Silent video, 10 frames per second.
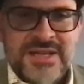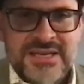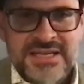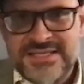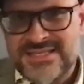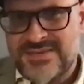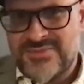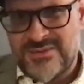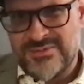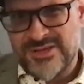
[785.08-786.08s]
needs to
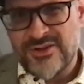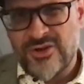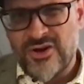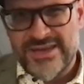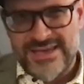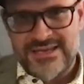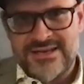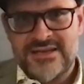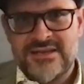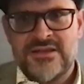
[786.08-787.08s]
be able to log
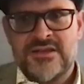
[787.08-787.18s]
in